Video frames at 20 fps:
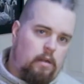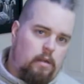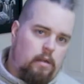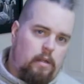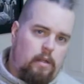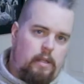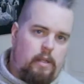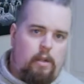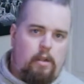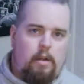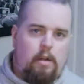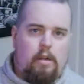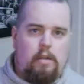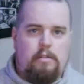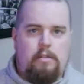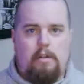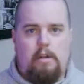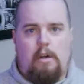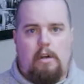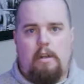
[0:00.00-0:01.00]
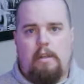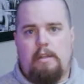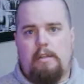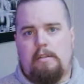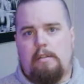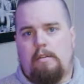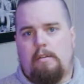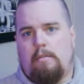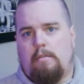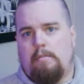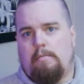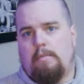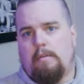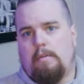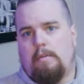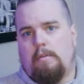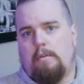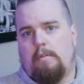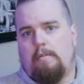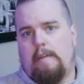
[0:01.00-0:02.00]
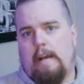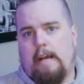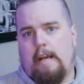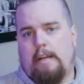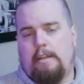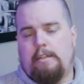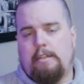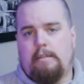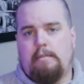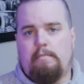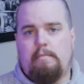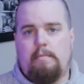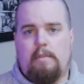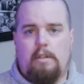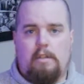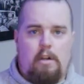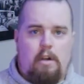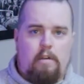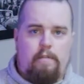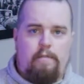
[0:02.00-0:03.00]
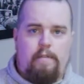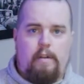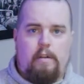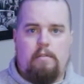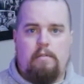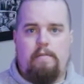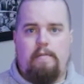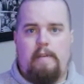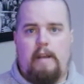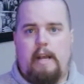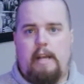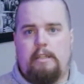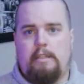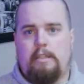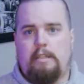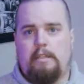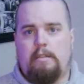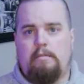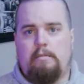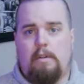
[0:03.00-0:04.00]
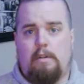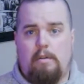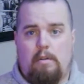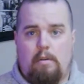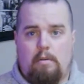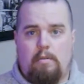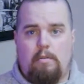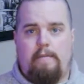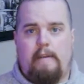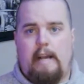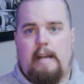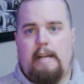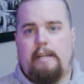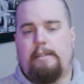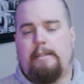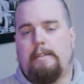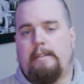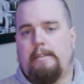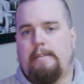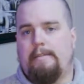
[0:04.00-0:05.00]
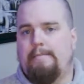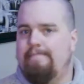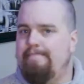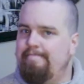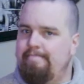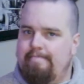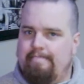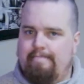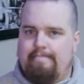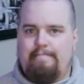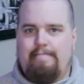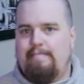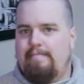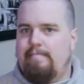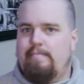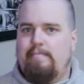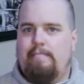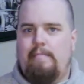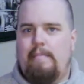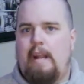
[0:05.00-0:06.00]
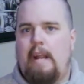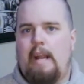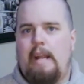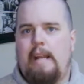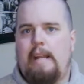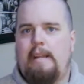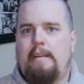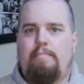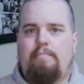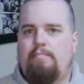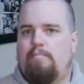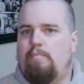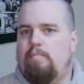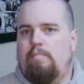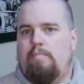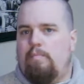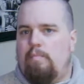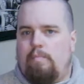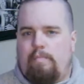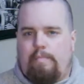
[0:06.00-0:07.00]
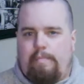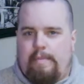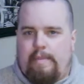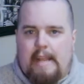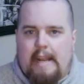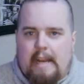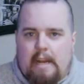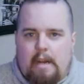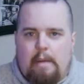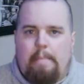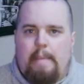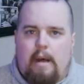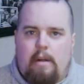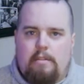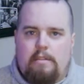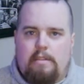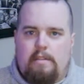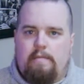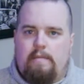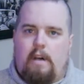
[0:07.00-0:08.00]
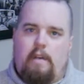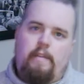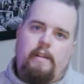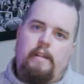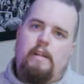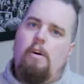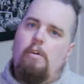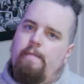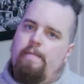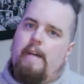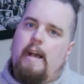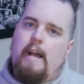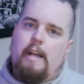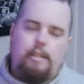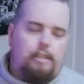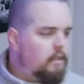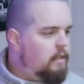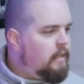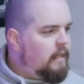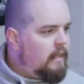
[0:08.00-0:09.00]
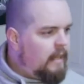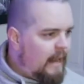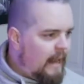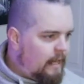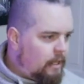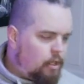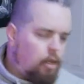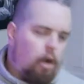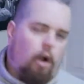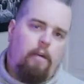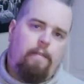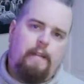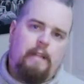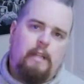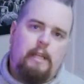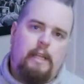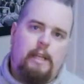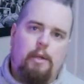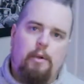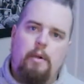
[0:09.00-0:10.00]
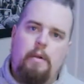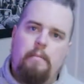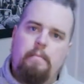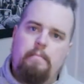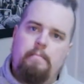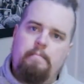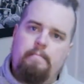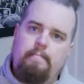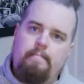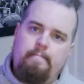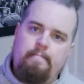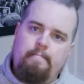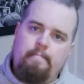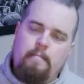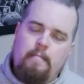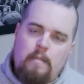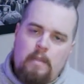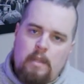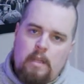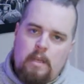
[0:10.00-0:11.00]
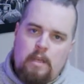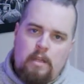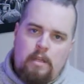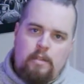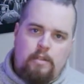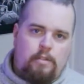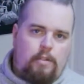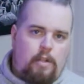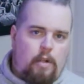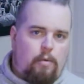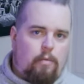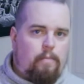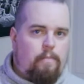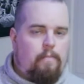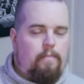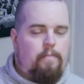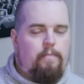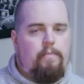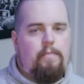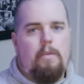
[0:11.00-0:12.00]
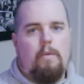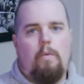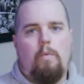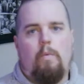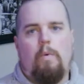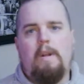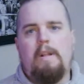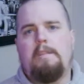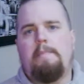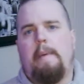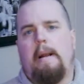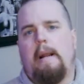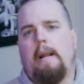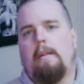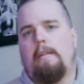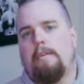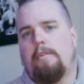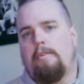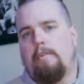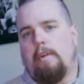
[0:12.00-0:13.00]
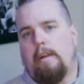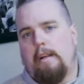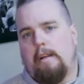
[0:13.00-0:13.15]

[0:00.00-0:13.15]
You could also call this a cold brew old-fashioned, a coffee old-fashioned, a cold-fashioned, any thereabouts involving old-fashioned and coffee liqueur. So, what inspired this drink?